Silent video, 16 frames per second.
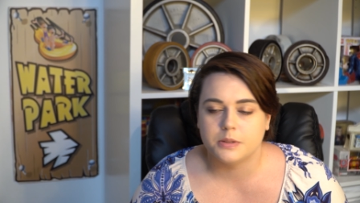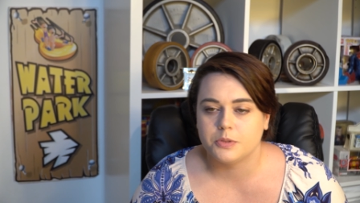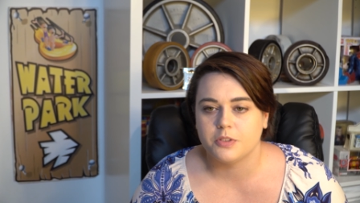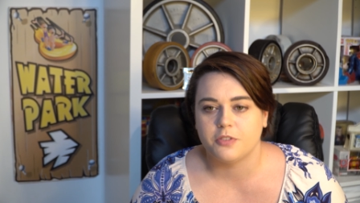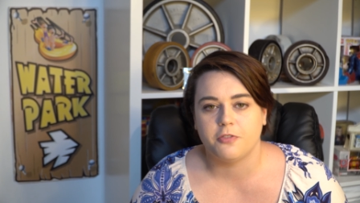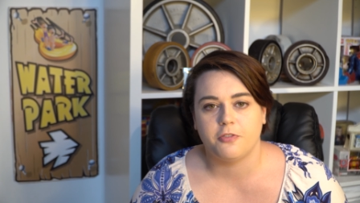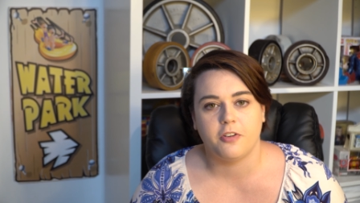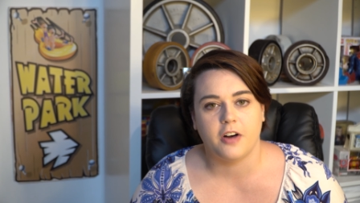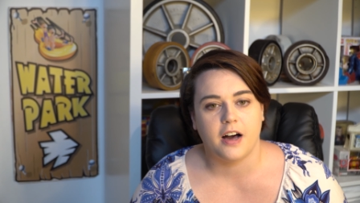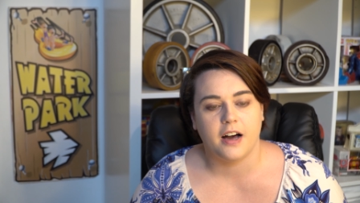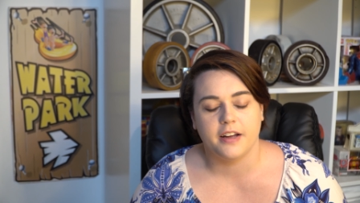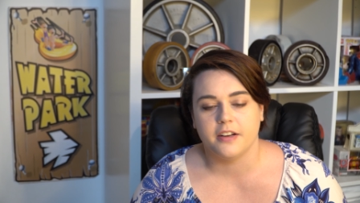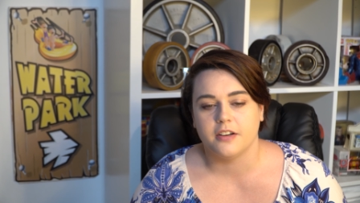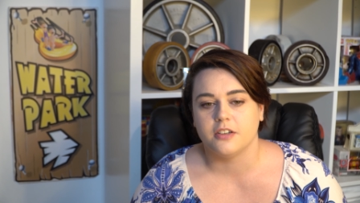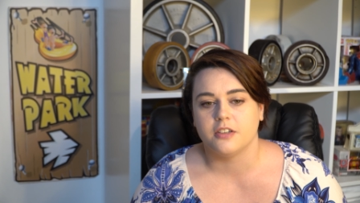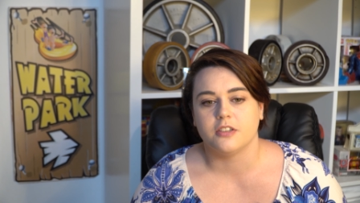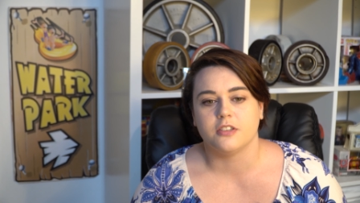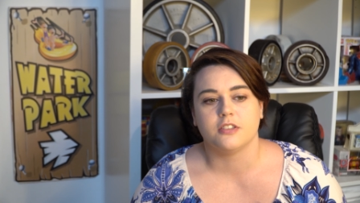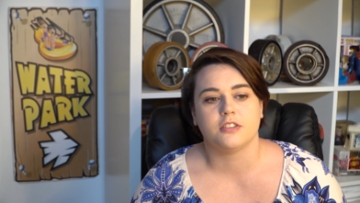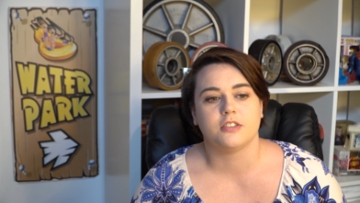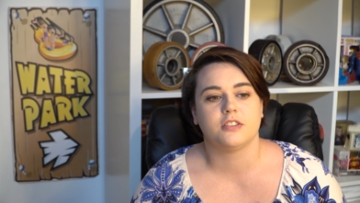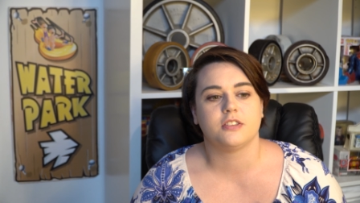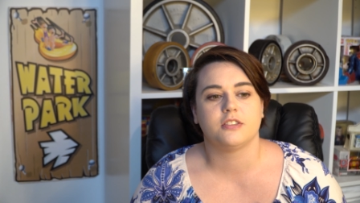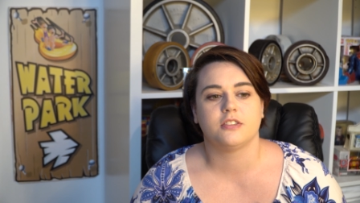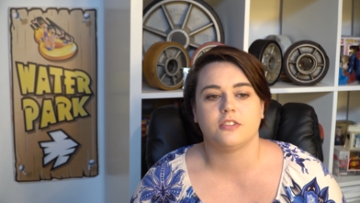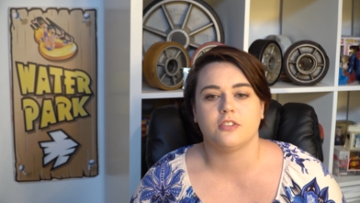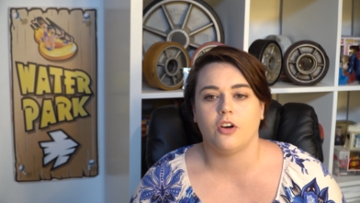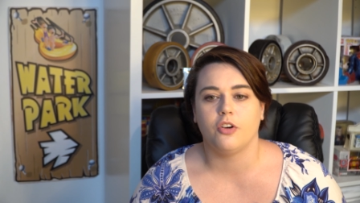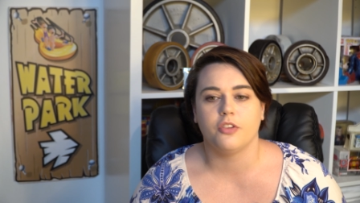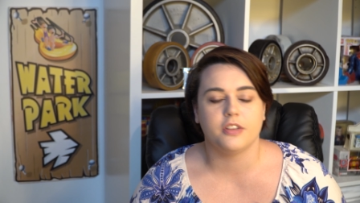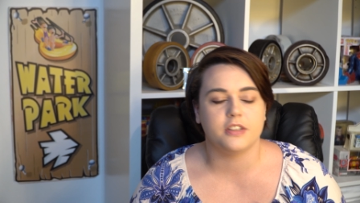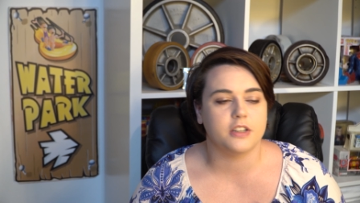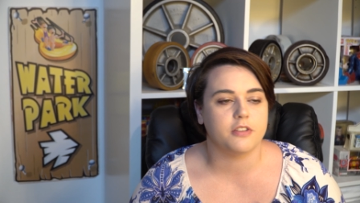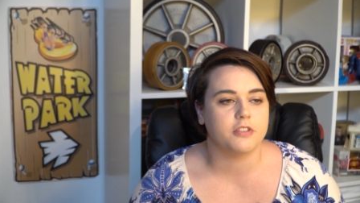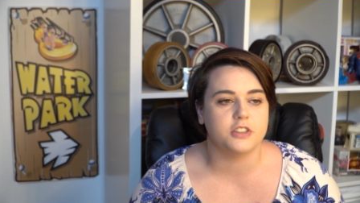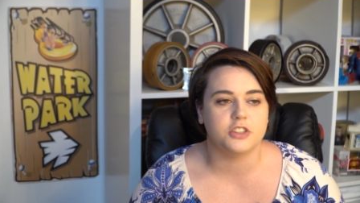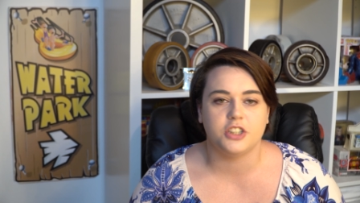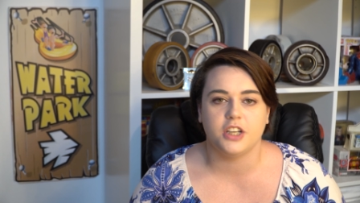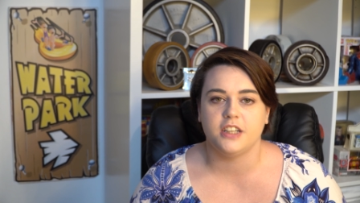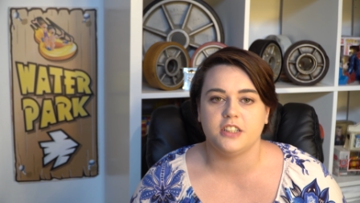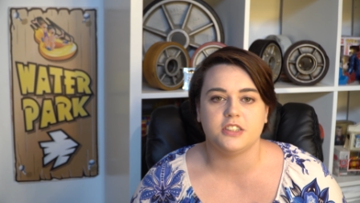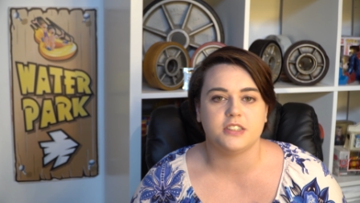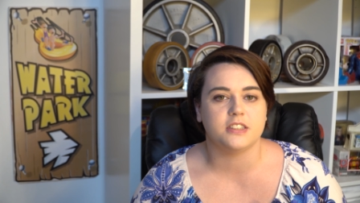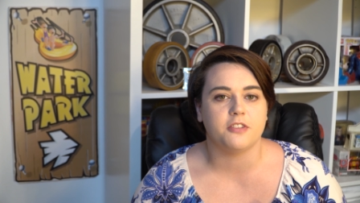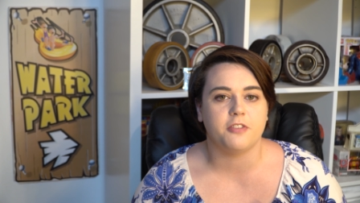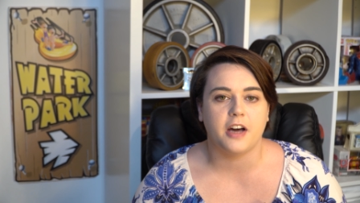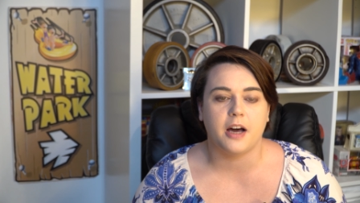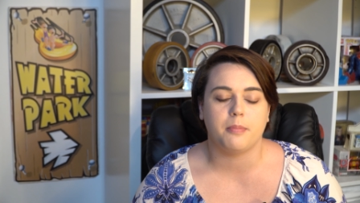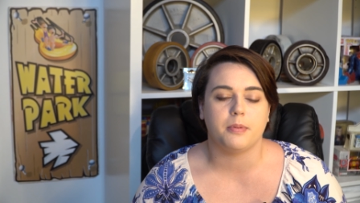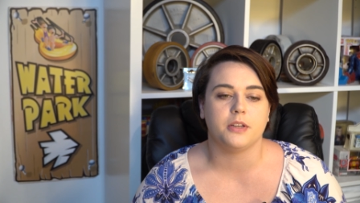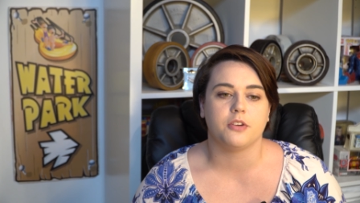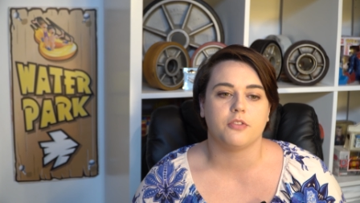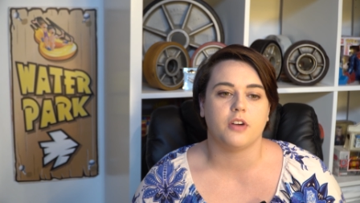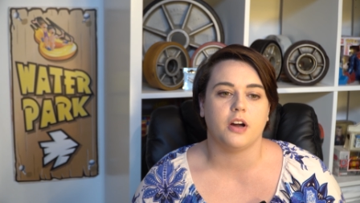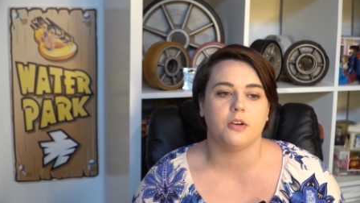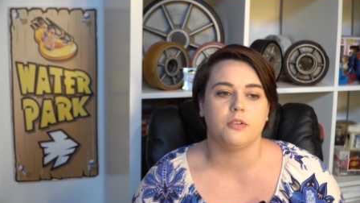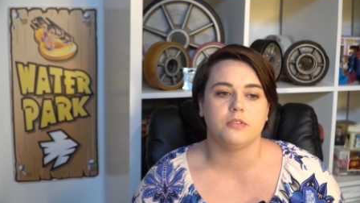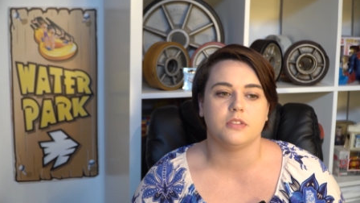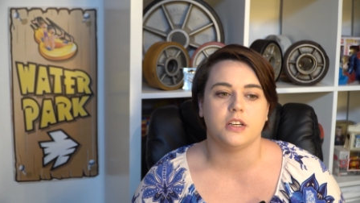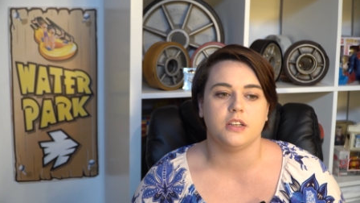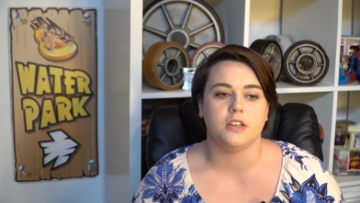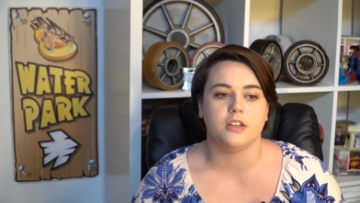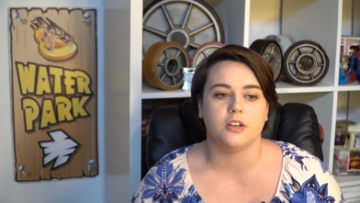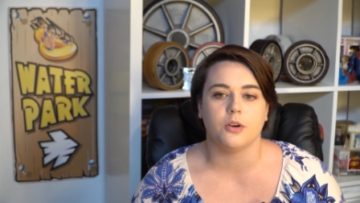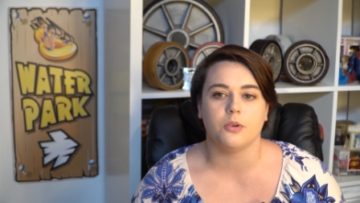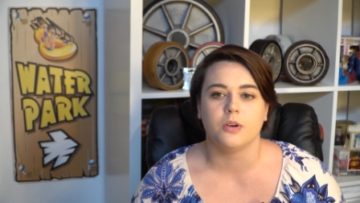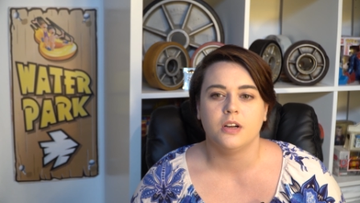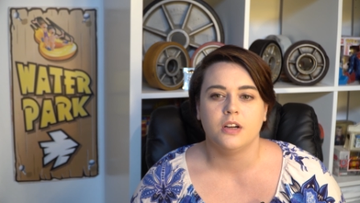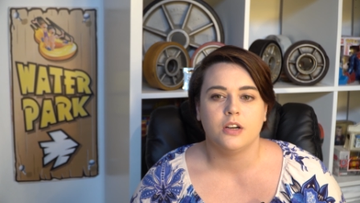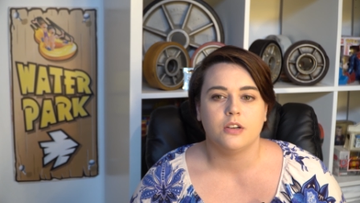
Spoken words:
with fires, all the different changes that have happened around it, you know,